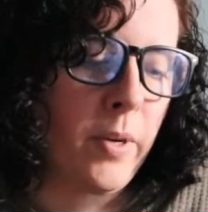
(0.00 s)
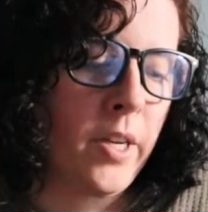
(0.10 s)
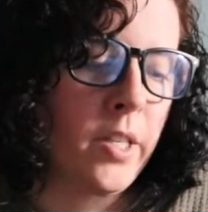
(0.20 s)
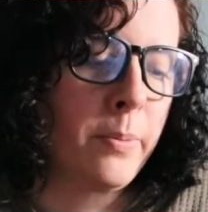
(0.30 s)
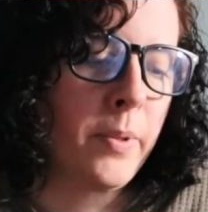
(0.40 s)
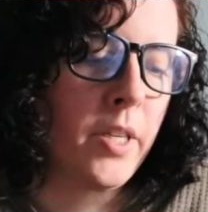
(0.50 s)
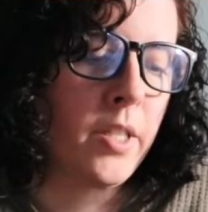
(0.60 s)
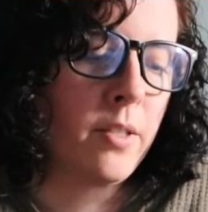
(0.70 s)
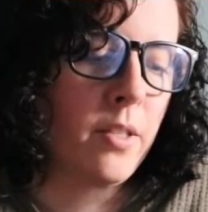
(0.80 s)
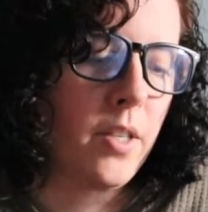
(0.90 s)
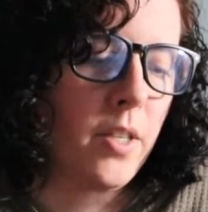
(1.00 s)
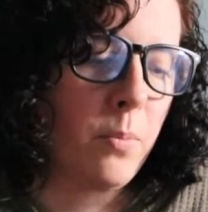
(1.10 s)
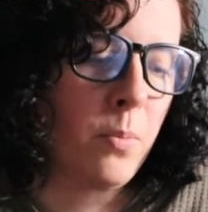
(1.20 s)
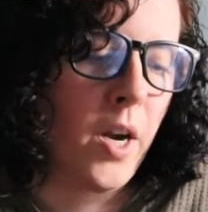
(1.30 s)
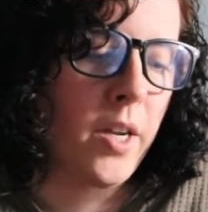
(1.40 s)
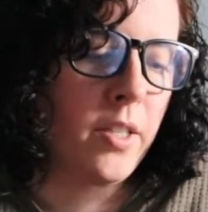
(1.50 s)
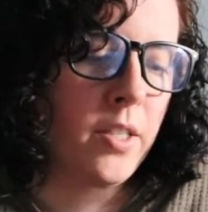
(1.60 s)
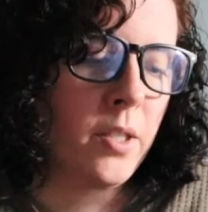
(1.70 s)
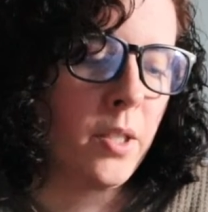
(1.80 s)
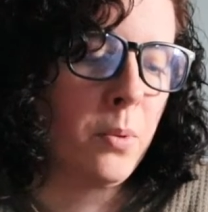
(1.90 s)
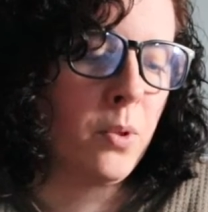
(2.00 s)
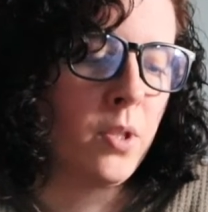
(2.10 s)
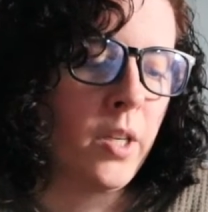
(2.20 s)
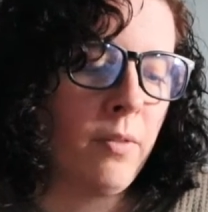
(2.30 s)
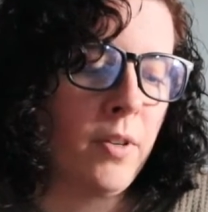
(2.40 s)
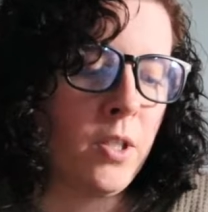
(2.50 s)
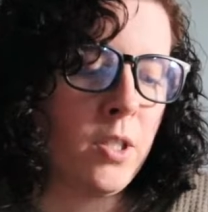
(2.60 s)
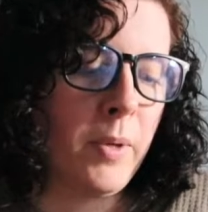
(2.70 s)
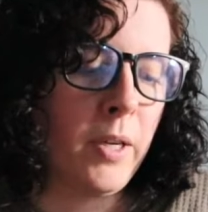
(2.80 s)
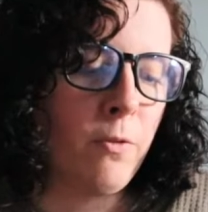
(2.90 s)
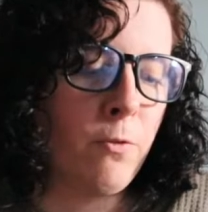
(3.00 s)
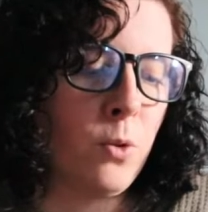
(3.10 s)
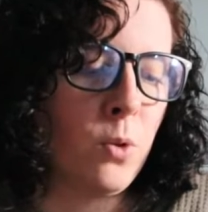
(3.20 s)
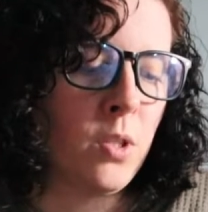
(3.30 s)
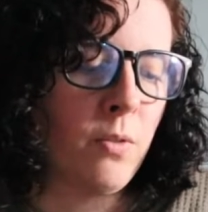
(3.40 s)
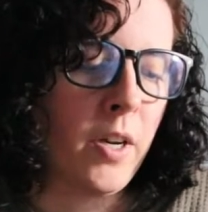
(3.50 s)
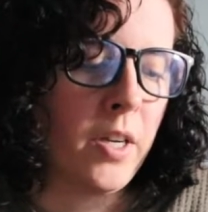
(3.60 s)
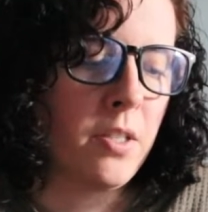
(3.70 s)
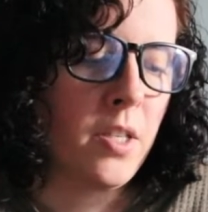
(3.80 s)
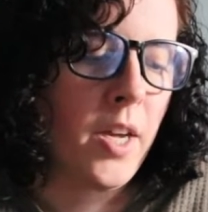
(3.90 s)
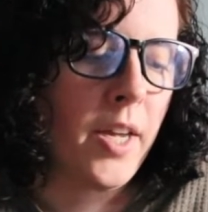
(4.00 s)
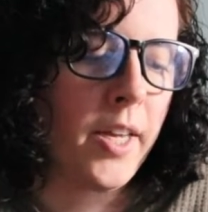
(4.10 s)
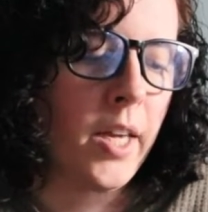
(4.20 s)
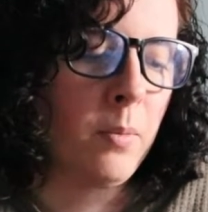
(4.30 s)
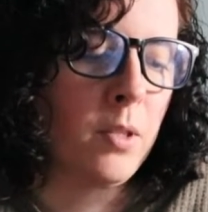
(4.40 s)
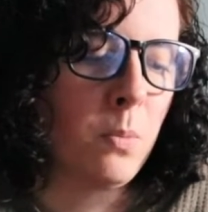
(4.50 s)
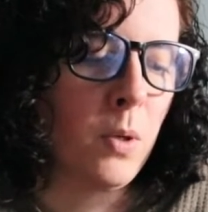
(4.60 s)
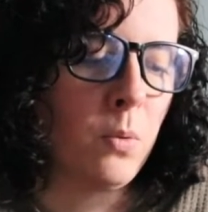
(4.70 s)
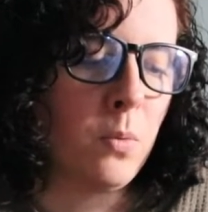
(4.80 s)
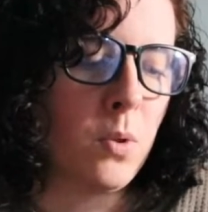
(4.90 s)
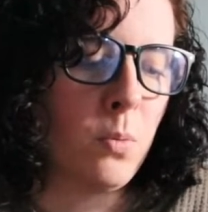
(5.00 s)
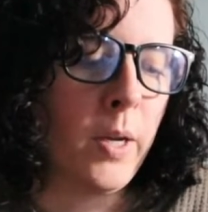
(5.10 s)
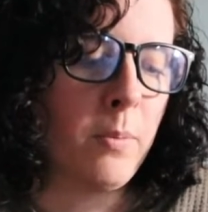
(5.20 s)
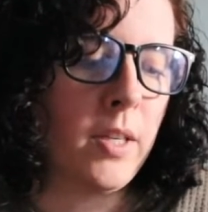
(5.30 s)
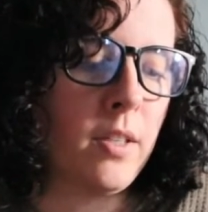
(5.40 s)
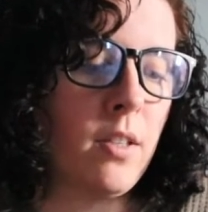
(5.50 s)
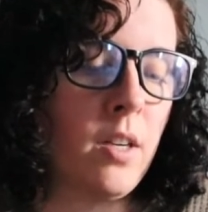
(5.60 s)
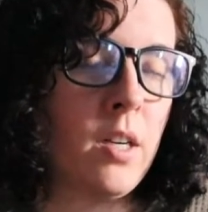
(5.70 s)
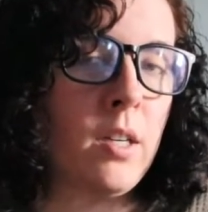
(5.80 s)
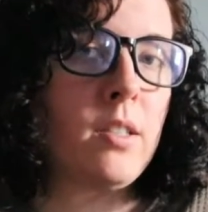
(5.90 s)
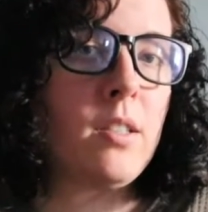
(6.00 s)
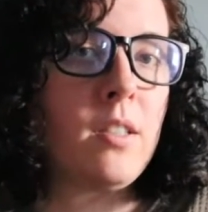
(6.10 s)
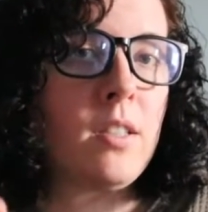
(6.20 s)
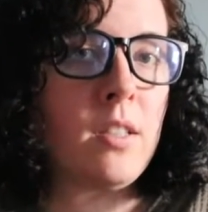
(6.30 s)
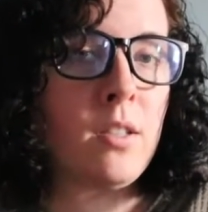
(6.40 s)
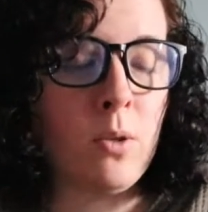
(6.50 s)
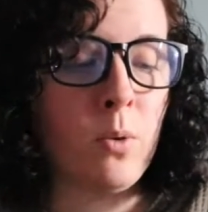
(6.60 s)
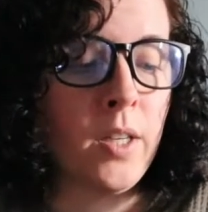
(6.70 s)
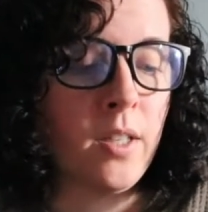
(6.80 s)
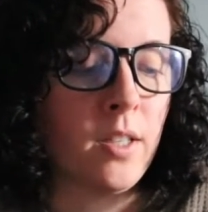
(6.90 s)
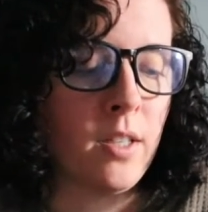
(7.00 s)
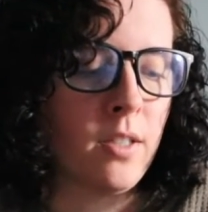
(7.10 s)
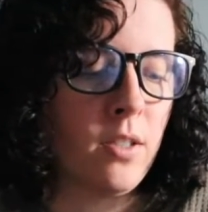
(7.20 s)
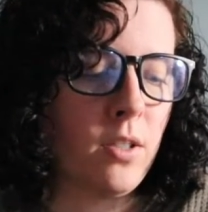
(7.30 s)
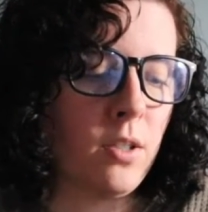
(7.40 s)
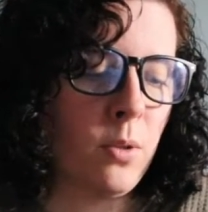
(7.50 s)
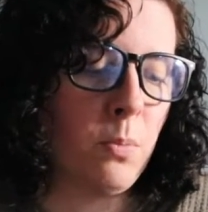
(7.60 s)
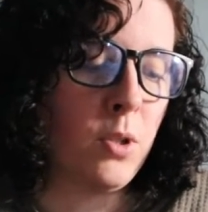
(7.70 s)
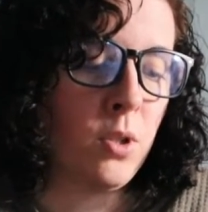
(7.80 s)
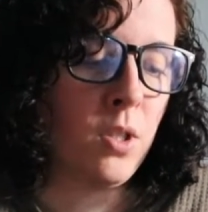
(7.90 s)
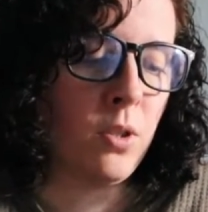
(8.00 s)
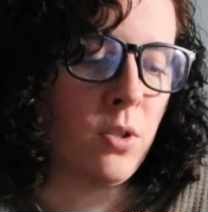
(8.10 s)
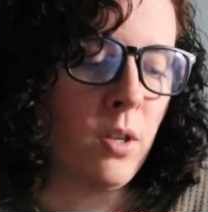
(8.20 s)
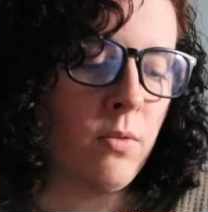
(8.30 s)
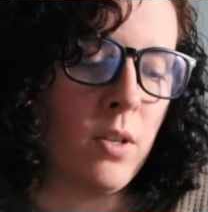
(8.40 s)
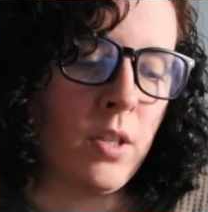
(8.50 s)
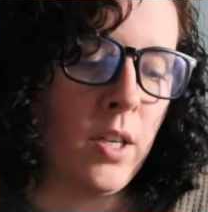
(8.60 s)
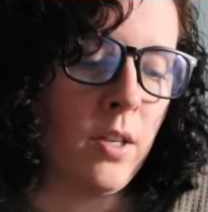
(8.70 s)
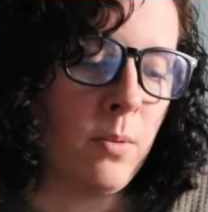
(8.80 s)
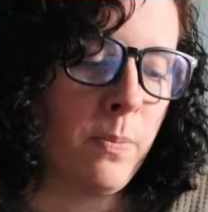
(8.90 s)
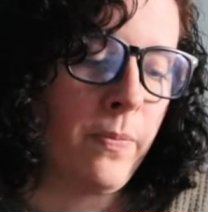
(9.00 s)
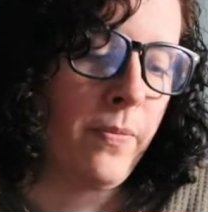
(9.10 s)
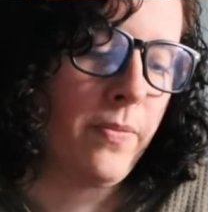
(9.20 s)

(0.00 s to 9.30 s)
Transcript: husband has brought this Hebrew slave here to make fools of us. He came into my room to rape me. Uh, no, he didn't. You're pushing yourself onto him.